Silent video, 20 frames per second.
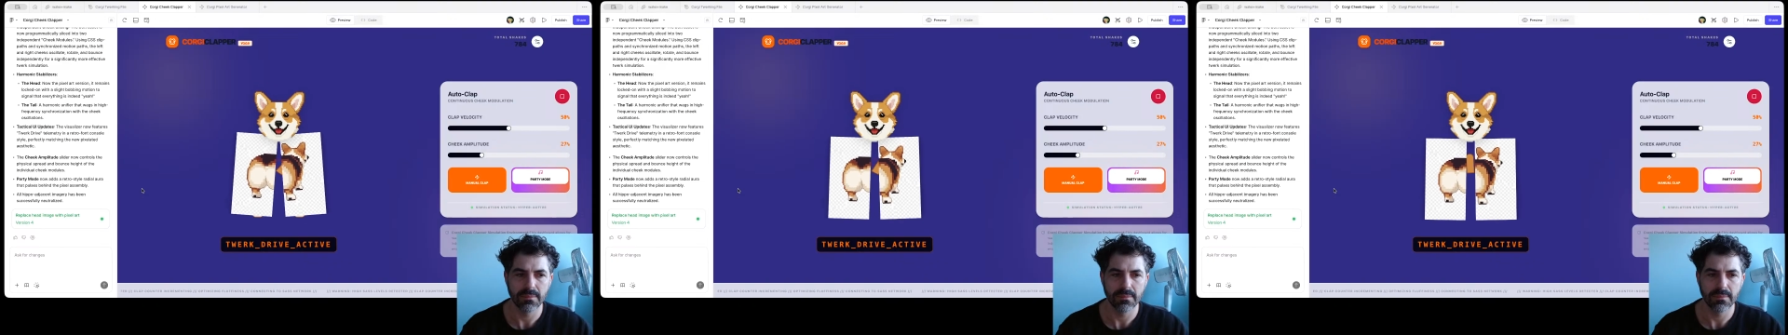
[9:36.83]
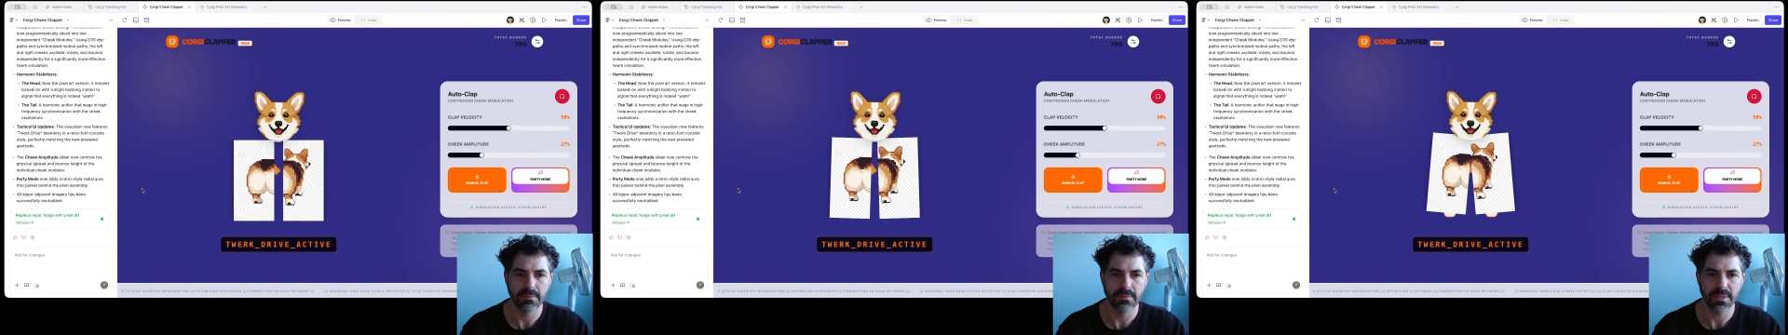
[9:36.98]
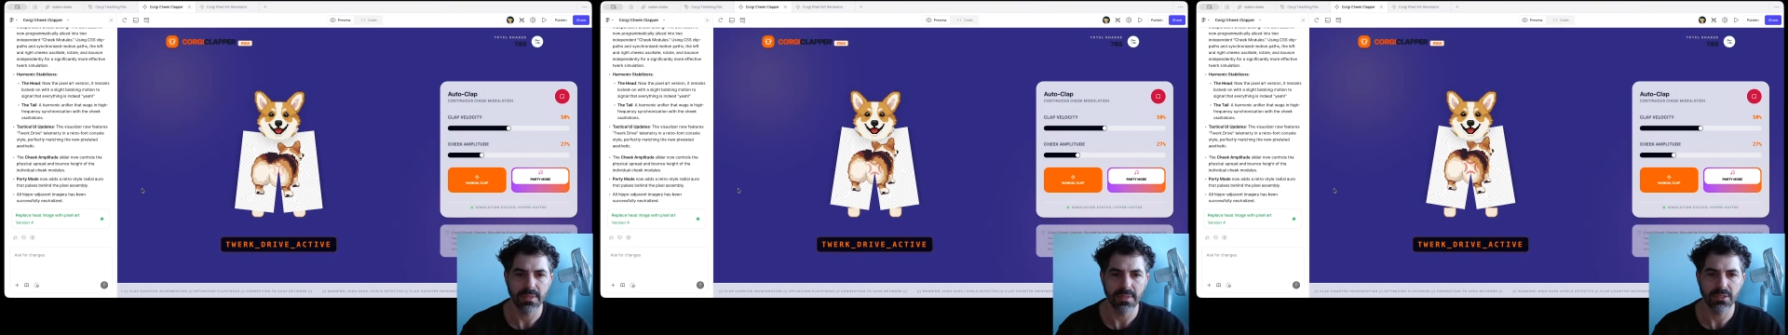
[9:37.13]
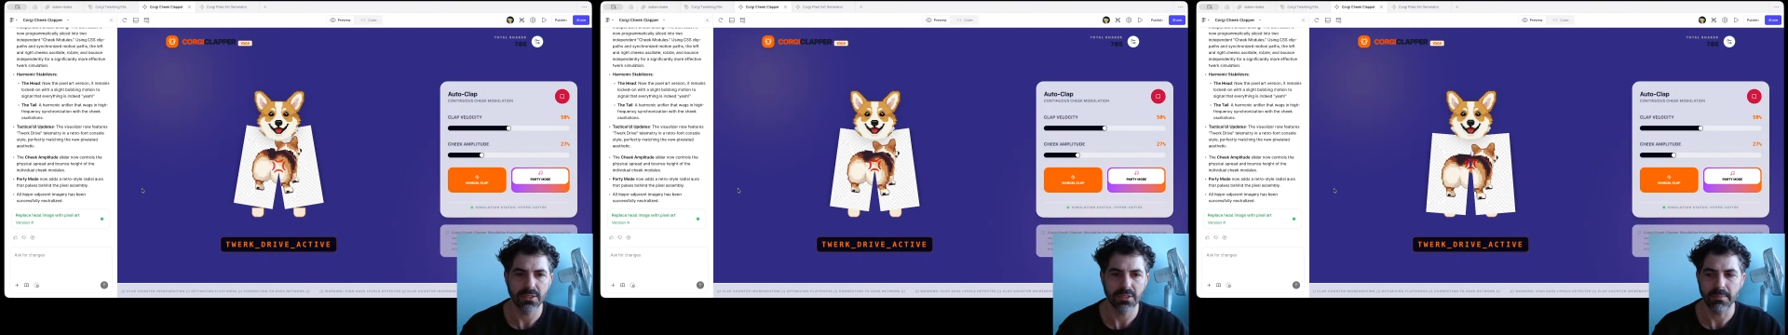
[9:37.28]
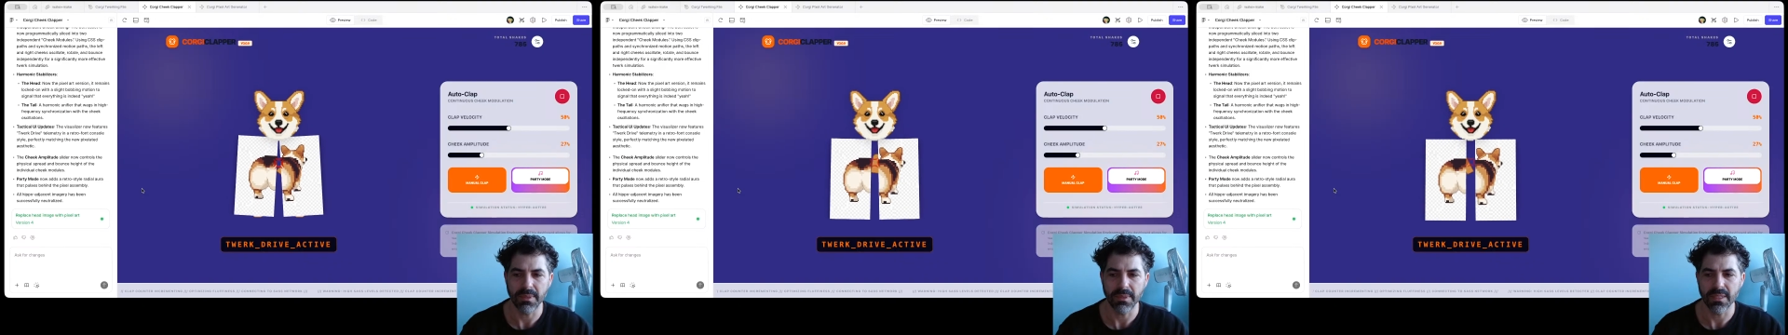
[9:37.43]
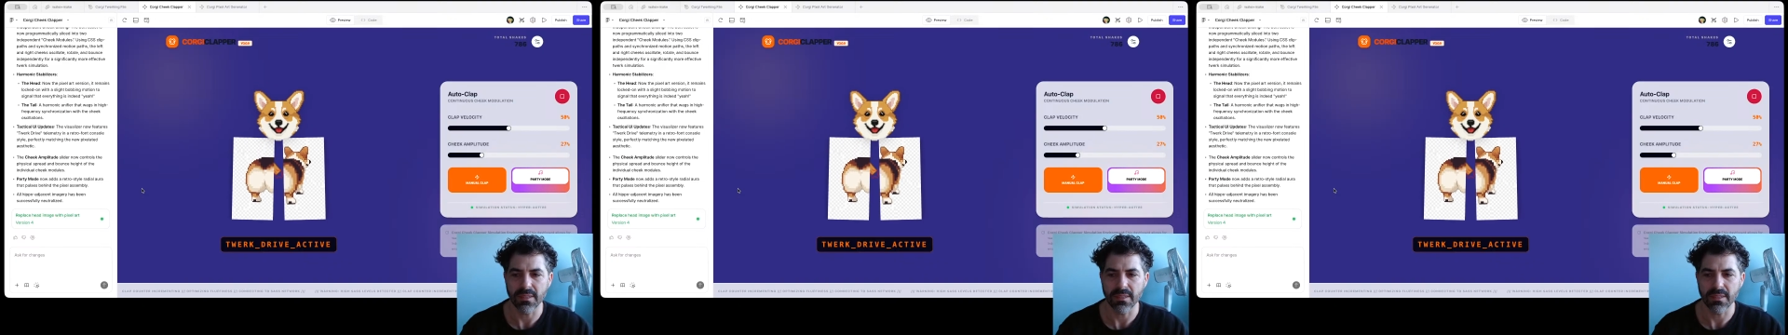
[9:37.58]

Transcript: This should be